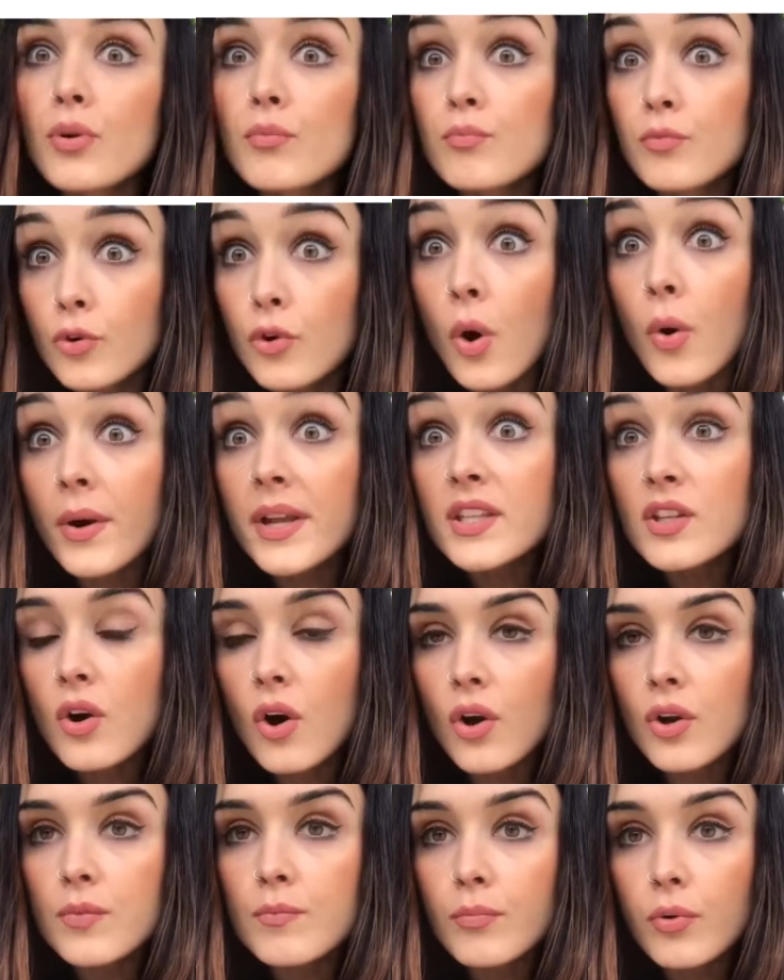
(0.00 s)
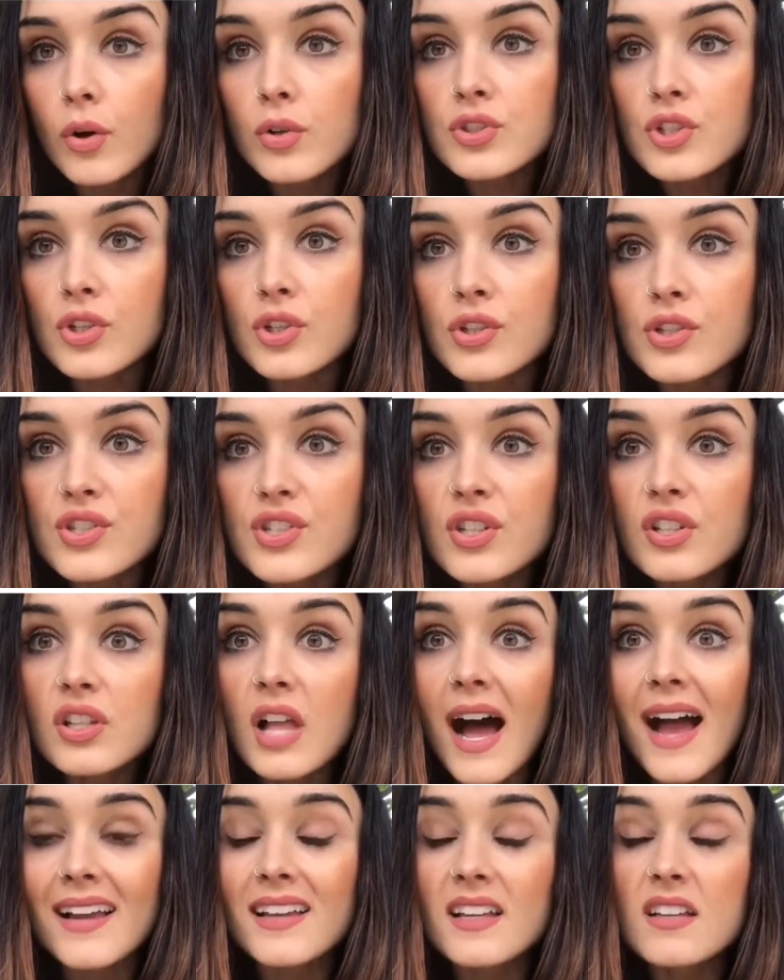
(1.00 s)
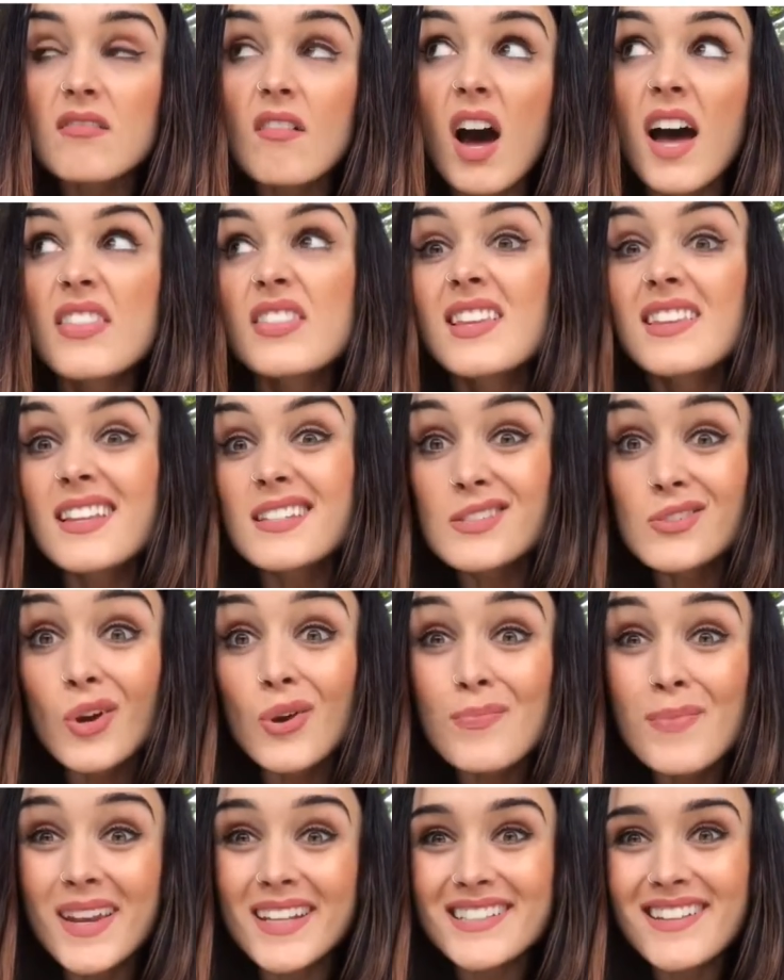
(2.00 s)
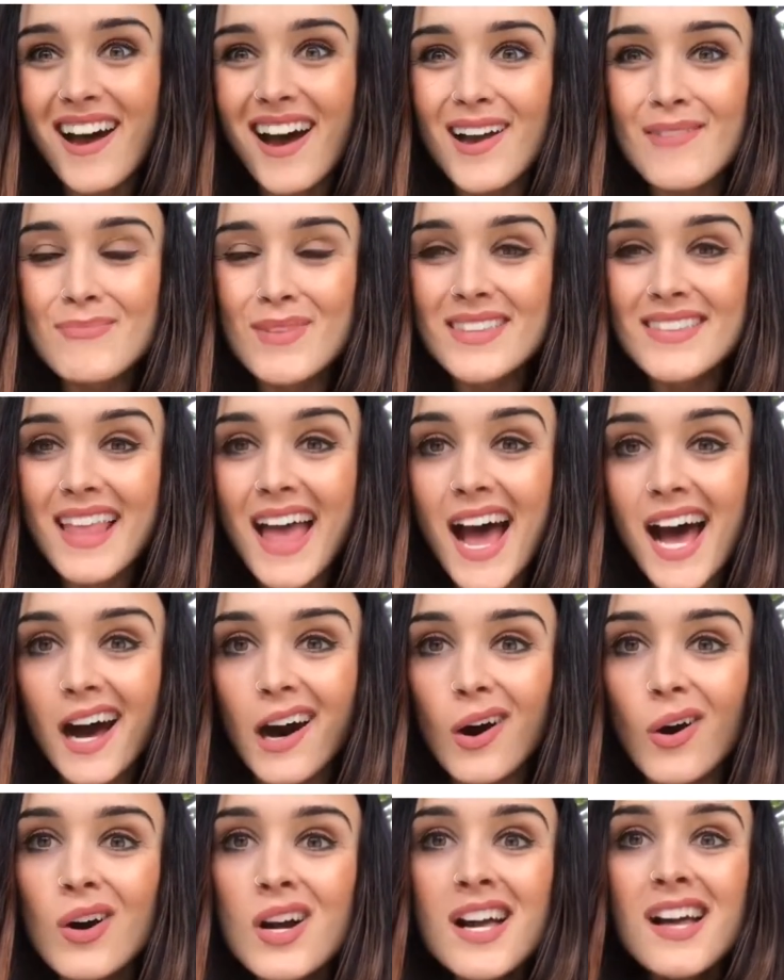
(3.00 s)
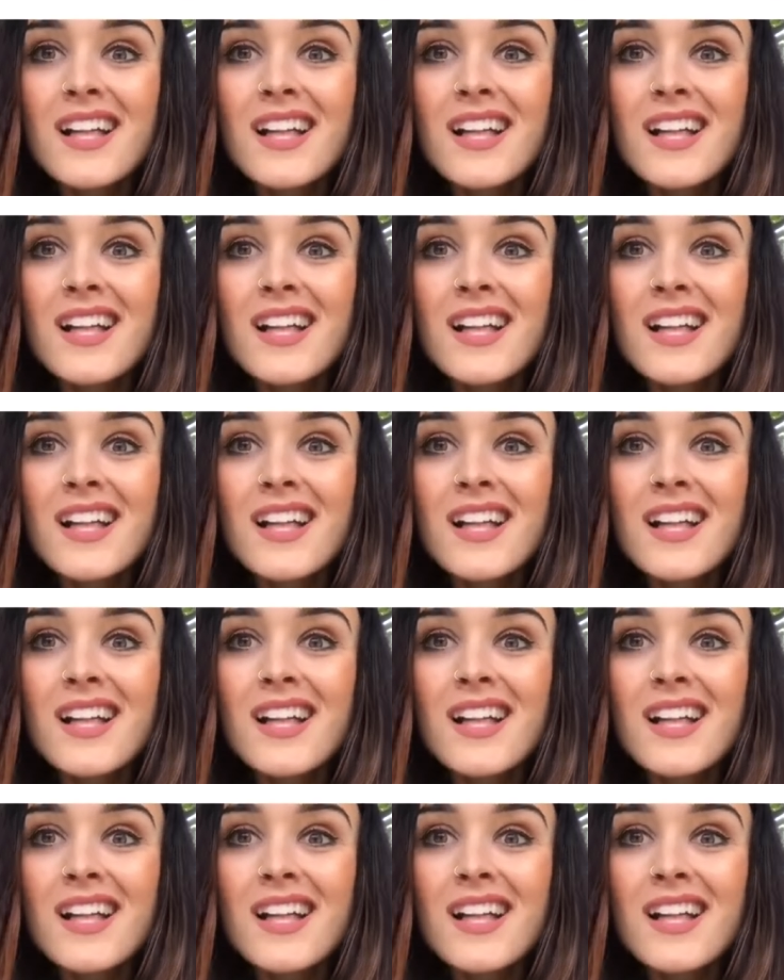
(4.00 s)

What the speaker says: growing your own produce. Like, I think there's no better time than now.